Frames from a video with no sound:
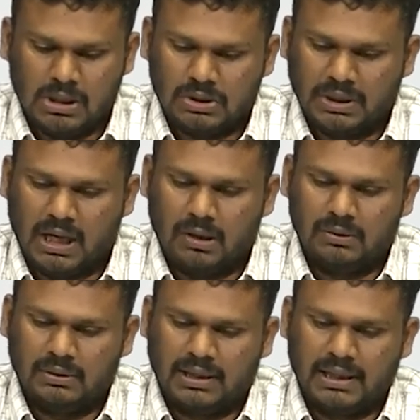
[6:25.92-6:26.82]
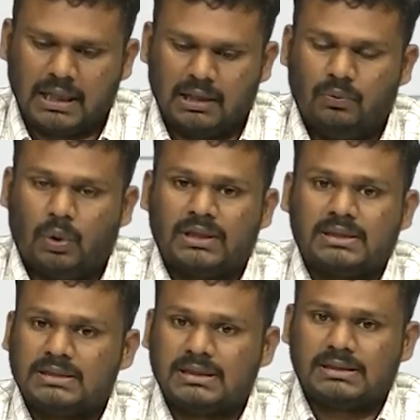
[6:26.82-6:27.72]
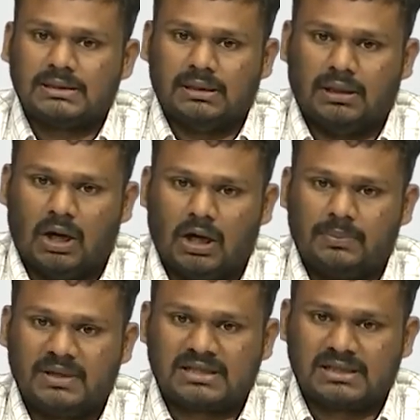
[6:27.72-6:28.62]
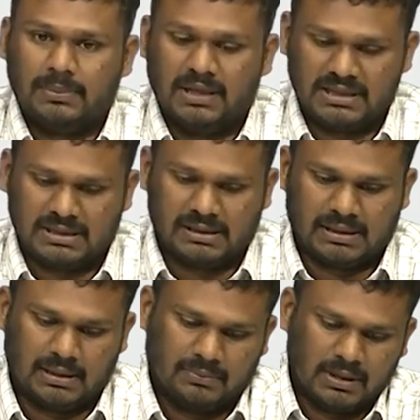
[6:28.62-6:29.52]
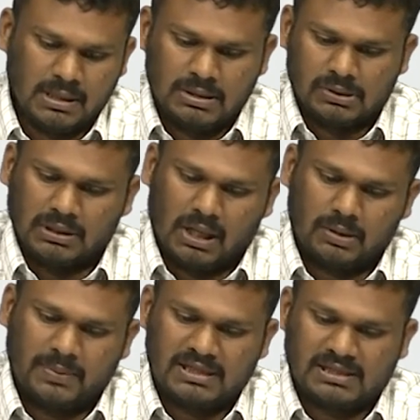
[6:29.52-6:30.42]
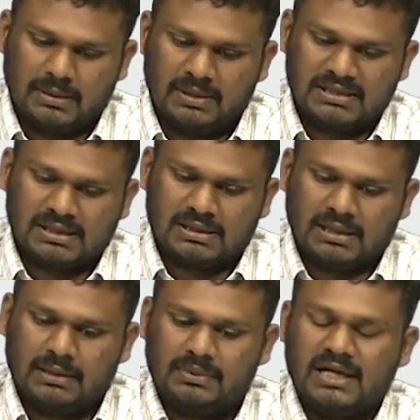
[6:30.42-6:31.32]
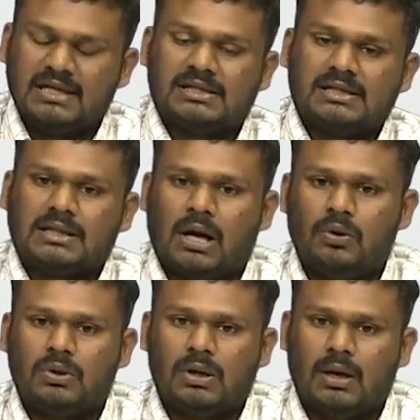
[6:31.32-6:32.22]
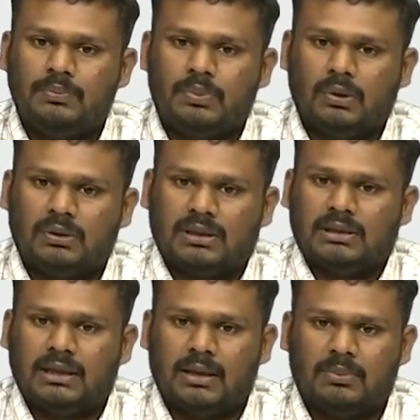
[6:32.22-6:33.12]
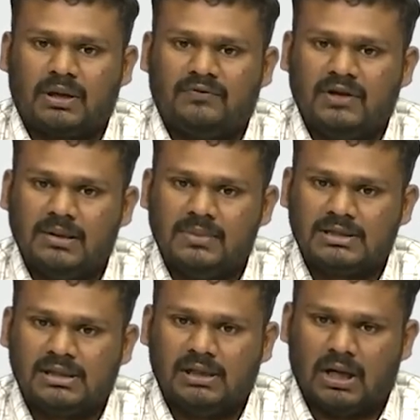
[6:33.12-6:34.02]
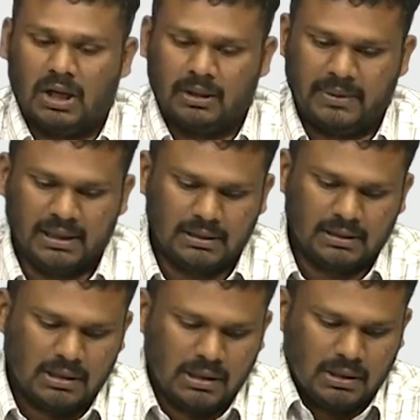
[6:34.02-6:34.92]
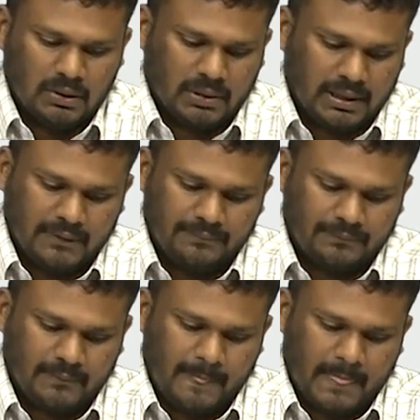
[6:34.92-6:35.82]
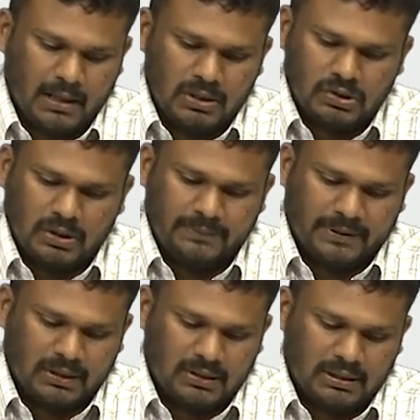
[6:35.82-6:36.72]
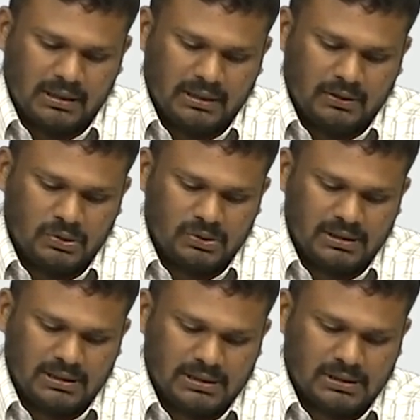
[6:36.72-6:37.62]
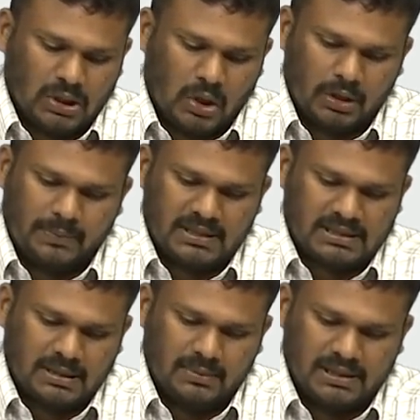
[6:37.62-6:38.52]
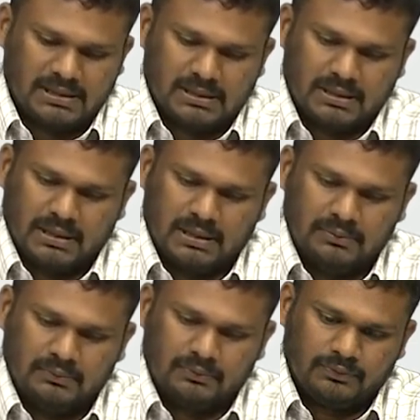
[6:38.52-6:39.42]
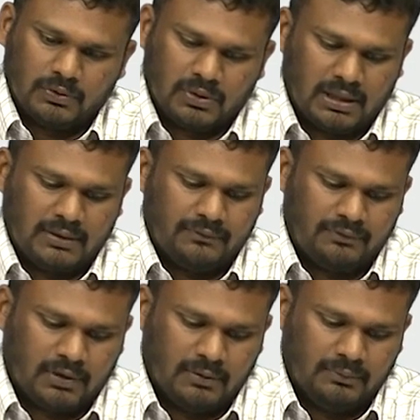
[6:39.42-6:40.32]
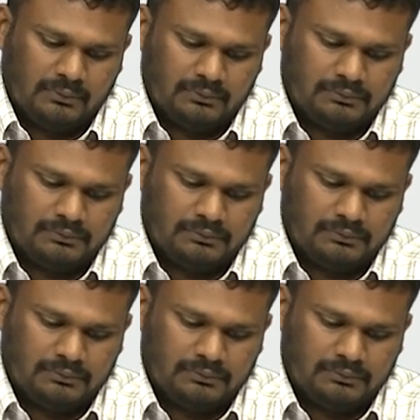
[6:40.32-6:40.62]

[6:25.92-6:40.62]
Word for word: So now recall what is this uh, orbit stabilizer theorem. So the orbit stabilizer theorem tells us how to compute uh, the number of elements in the orbit. Okay. So in particularly, using this orbit stabilizer theorem, okay, from